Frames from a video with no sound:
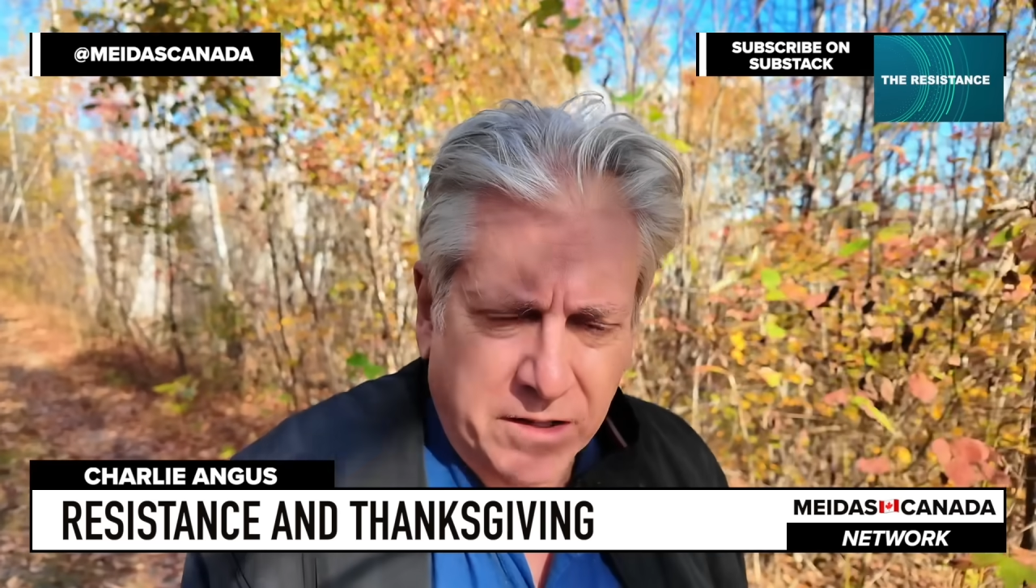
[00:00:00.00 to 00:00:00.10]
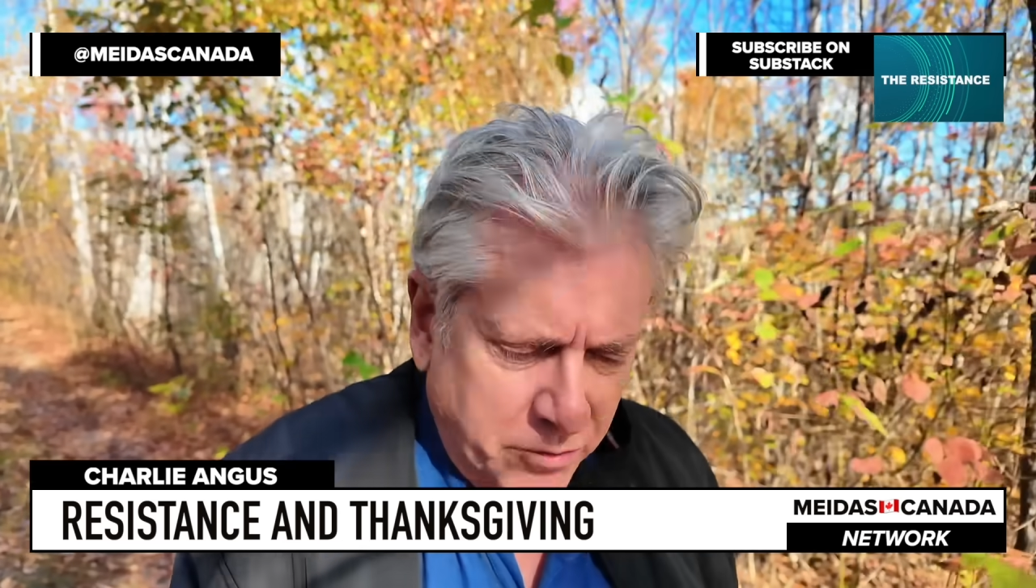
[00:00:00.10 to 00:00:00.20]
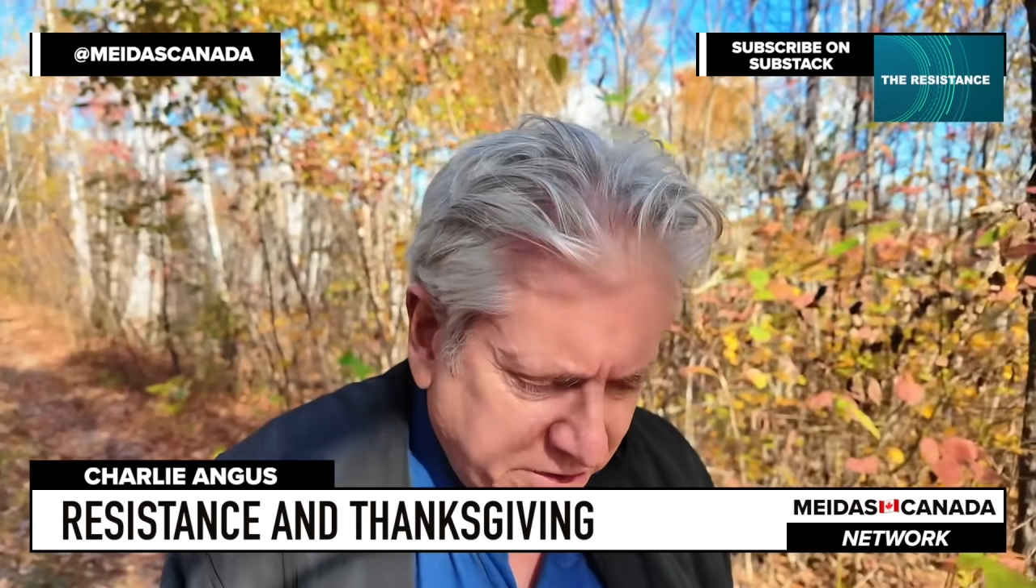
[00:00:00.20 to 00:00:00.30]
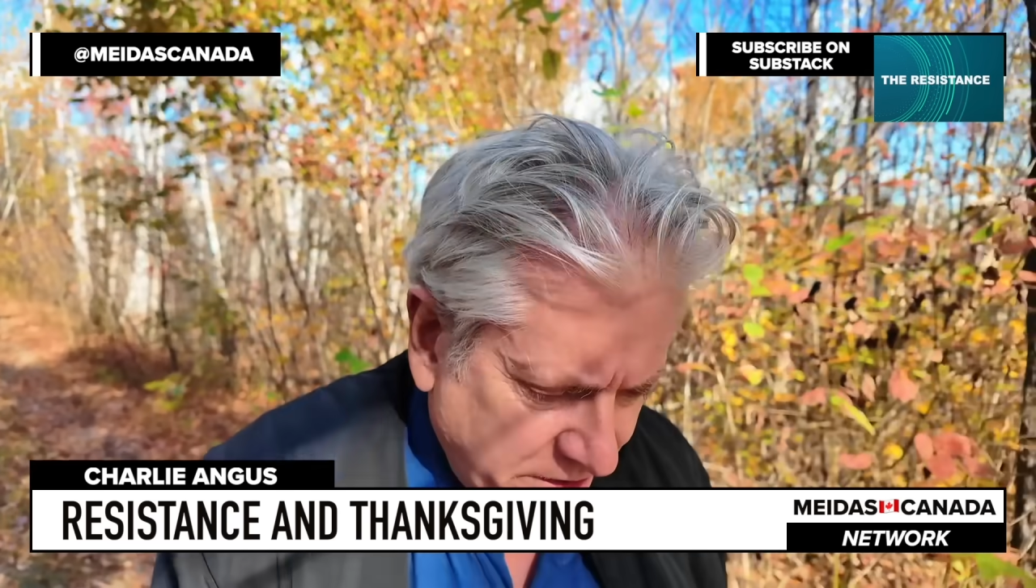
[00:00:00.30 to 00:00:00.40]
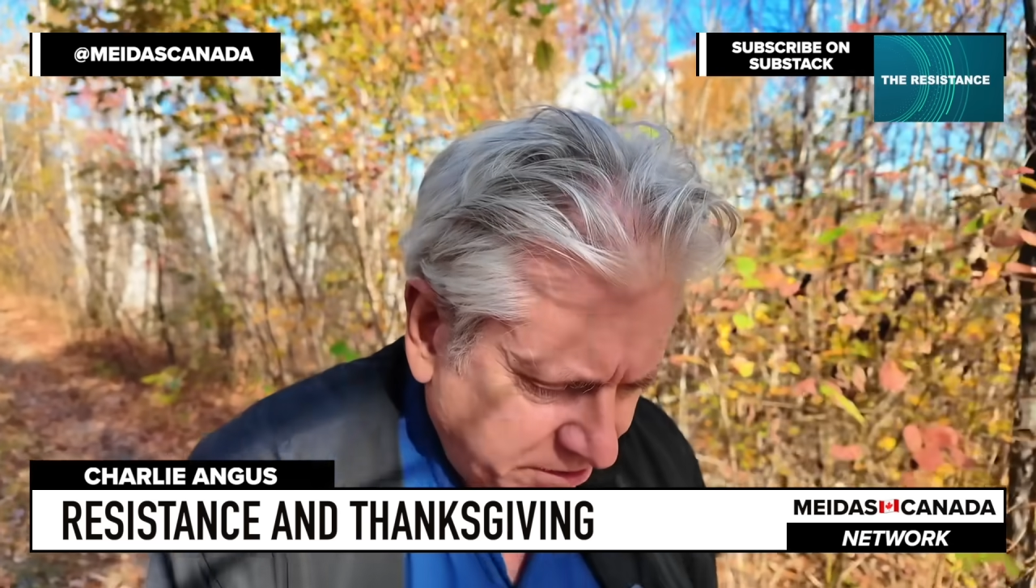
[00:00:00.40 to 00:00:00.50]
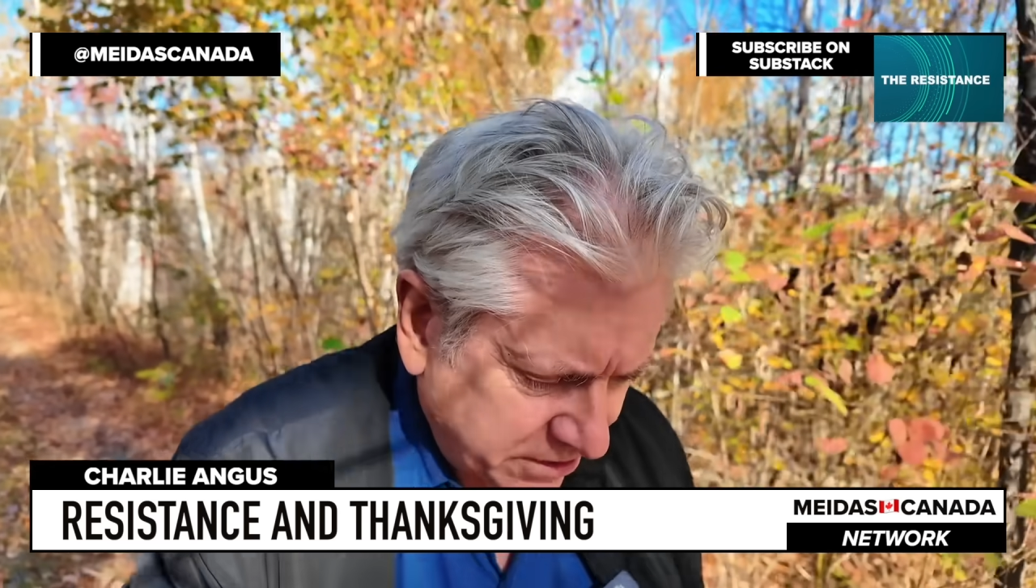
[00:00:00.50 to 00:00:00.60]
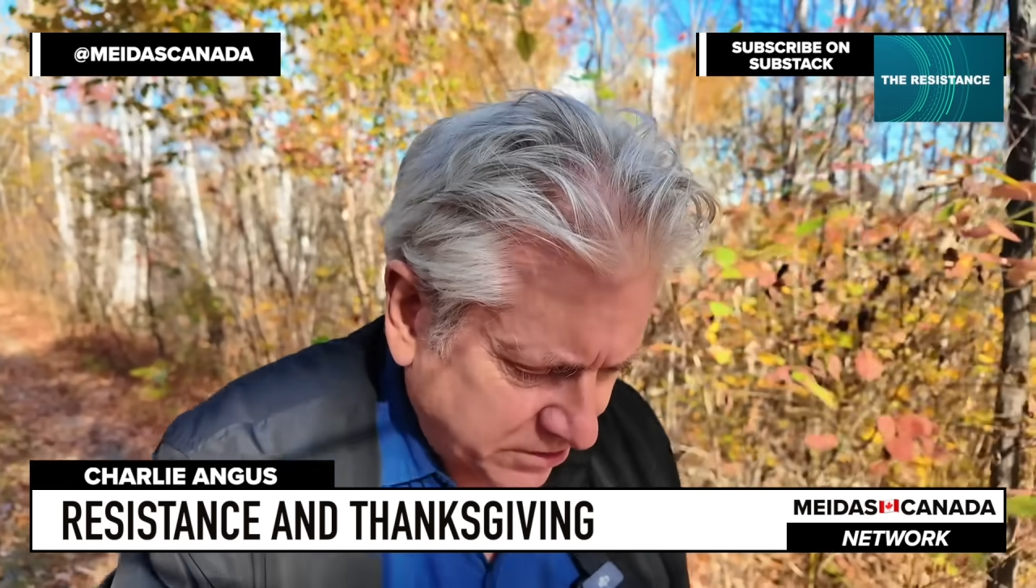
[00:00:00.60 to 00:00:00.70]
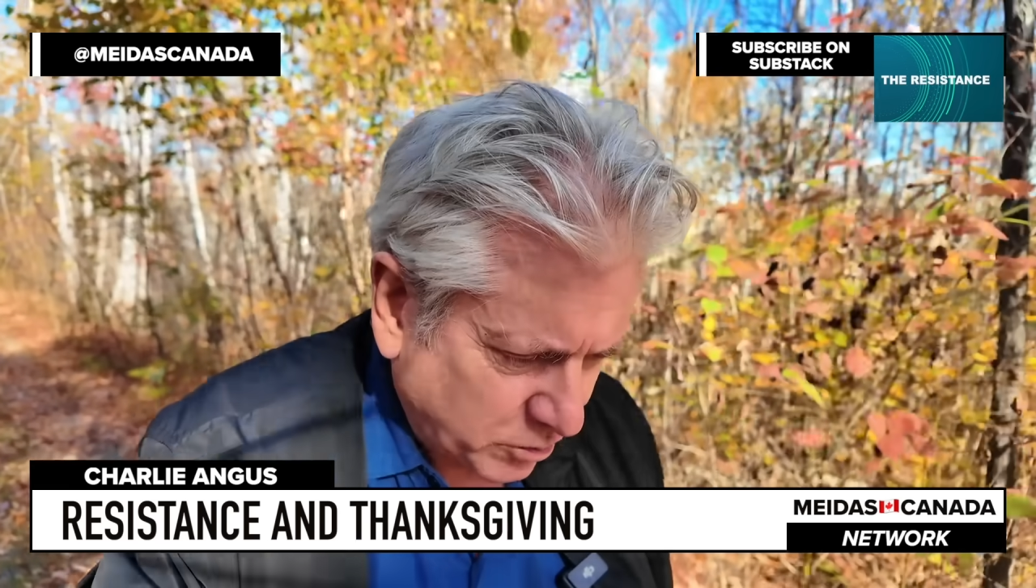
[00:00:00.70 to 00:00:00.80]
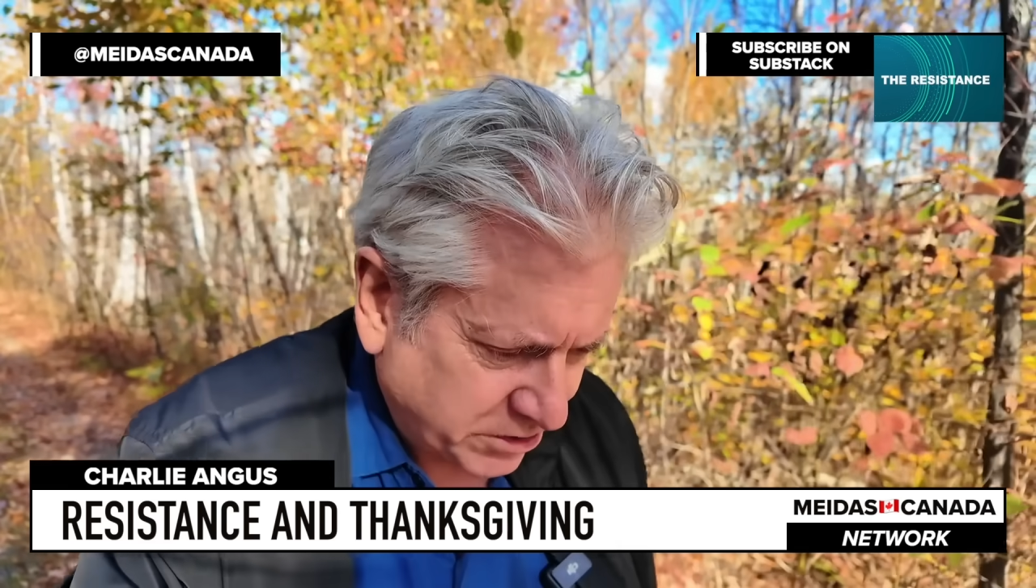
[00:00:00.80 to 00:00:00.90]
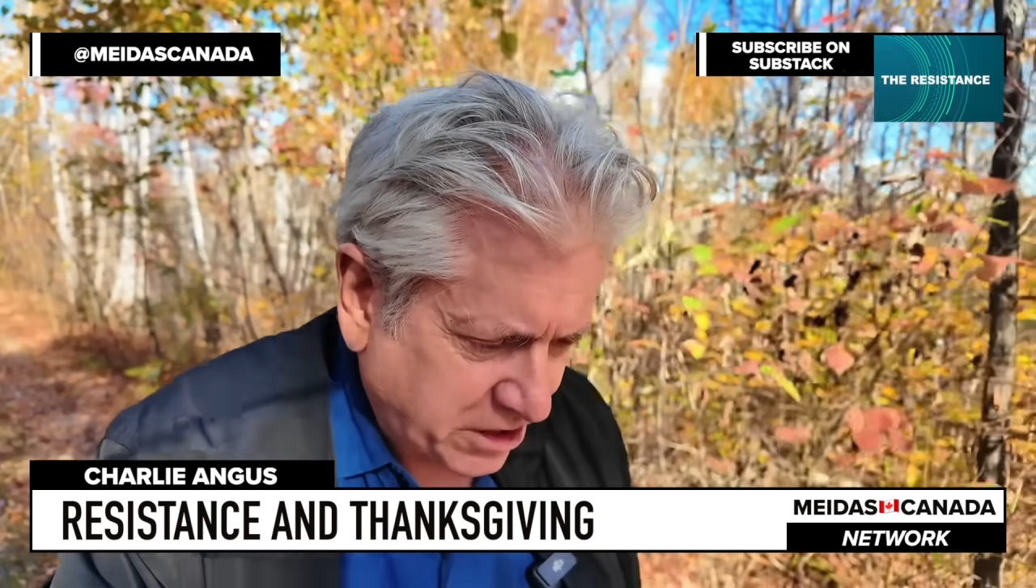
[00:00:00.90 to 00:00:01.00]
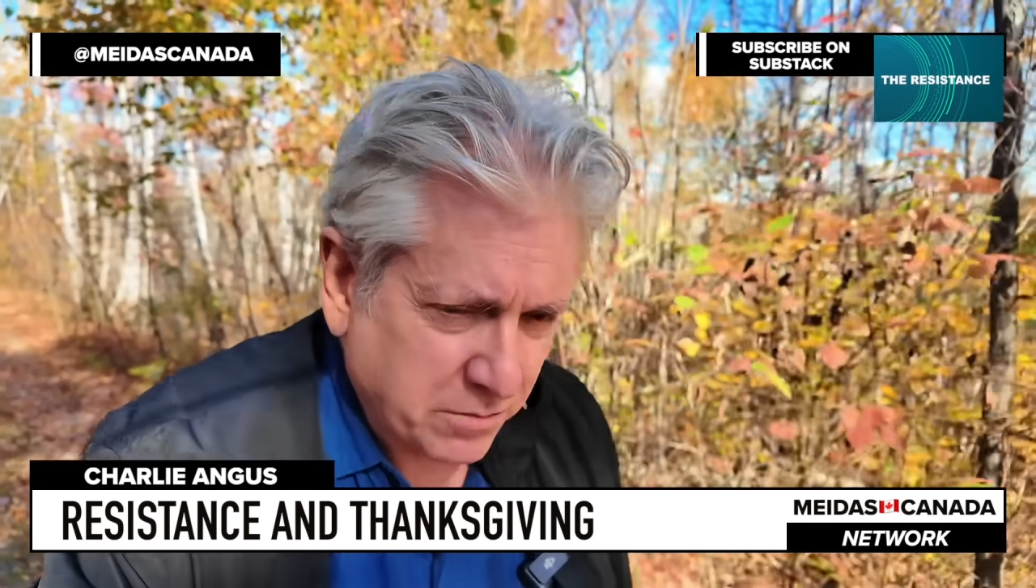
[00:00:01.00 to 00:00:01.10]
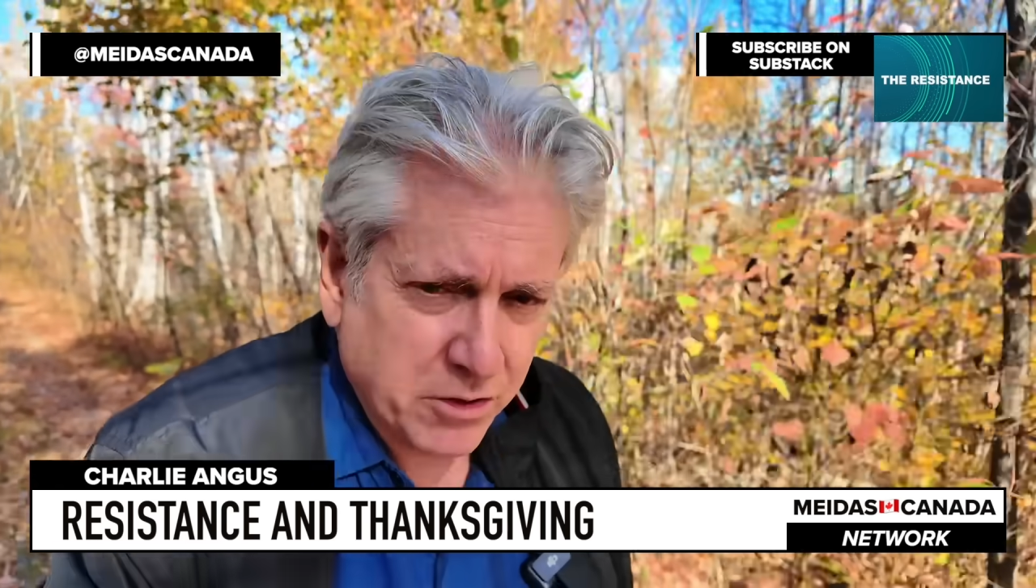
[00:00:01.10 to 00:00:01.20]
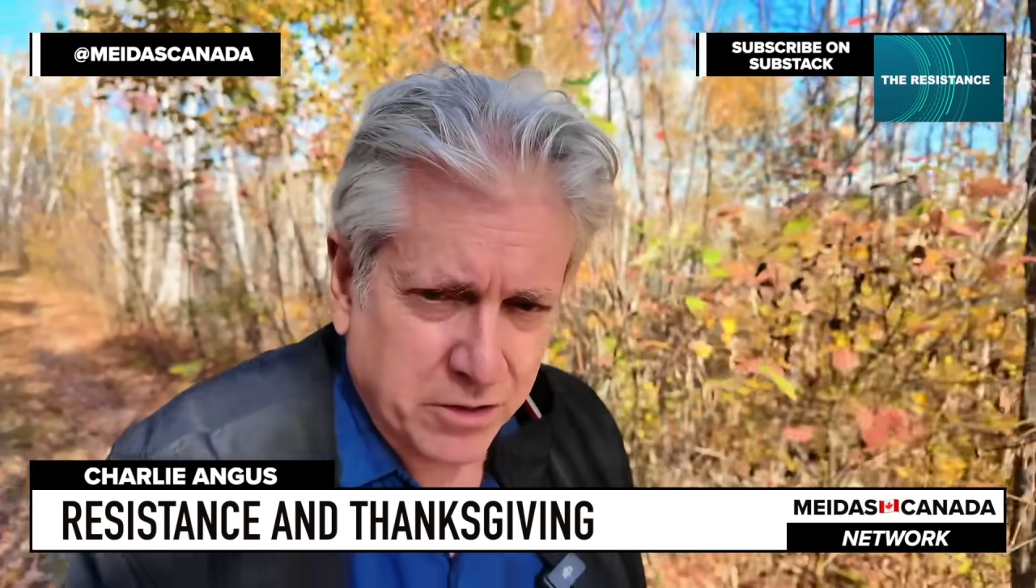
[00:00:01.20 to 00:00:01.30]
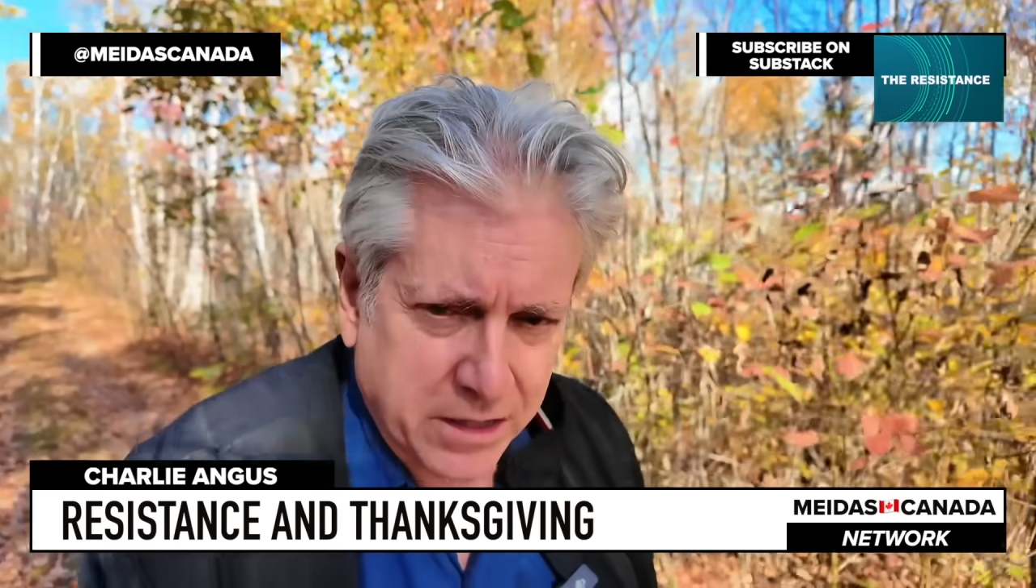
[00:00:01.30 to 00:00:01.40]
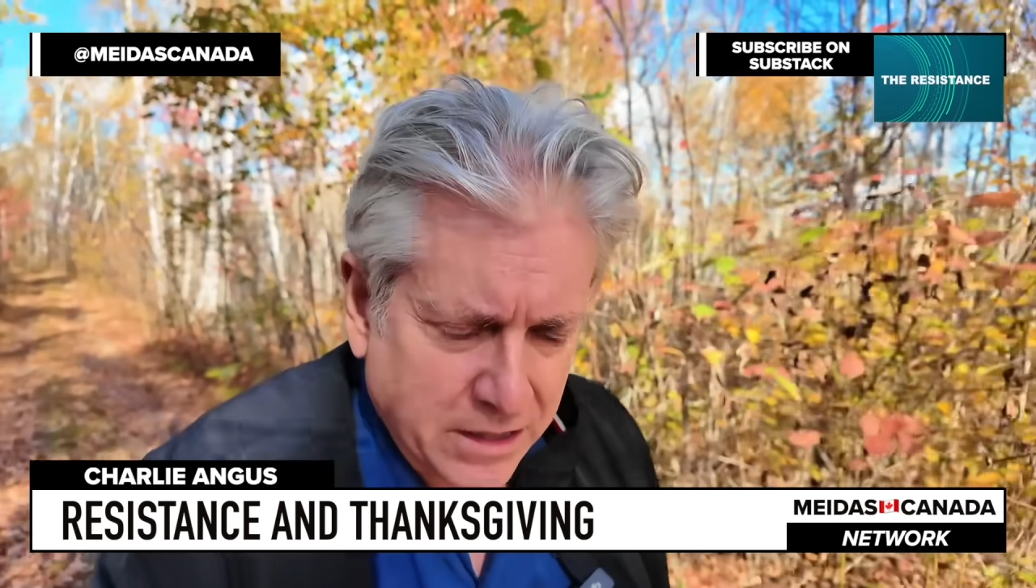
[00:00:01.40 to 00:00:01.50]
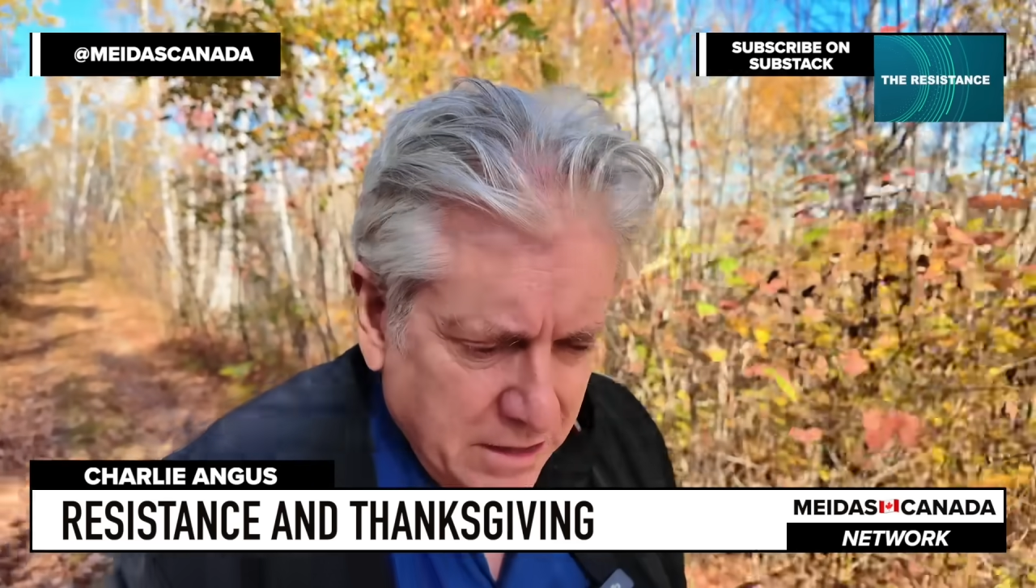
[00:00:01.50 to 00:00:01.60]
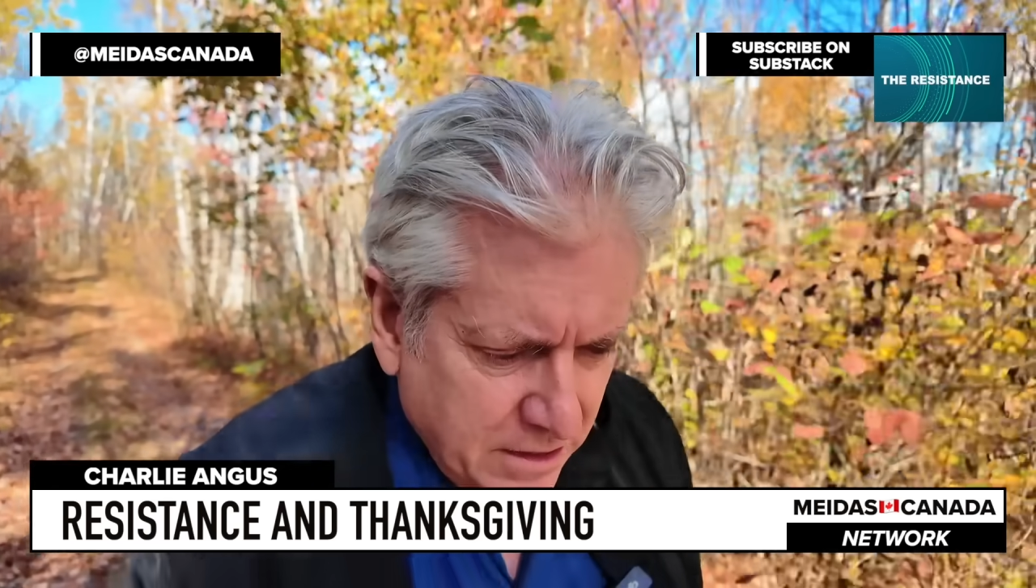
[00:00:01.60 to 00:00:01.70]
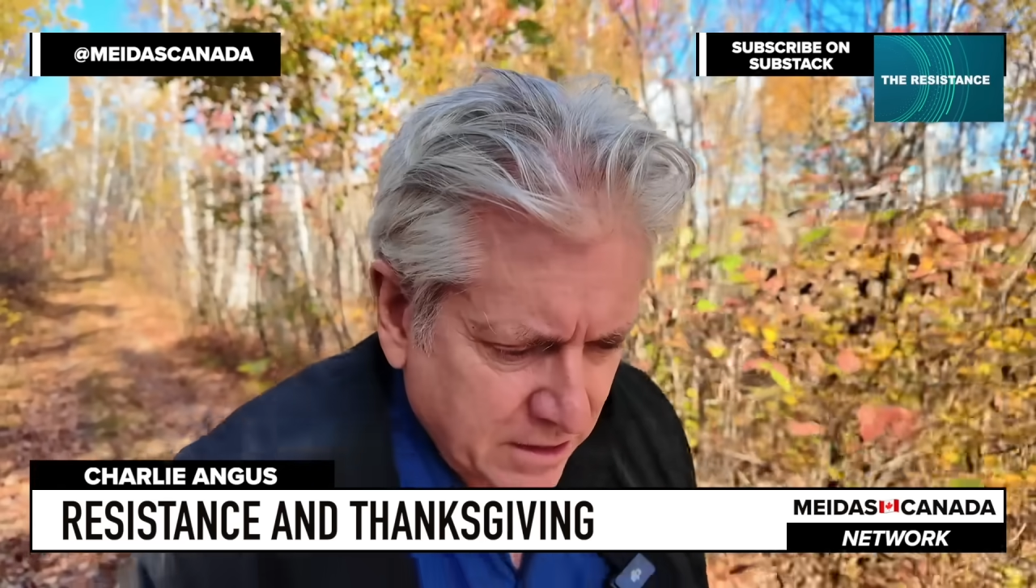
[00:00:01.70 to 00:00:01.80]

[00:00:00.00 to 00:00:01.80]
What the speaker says: and resistance was community.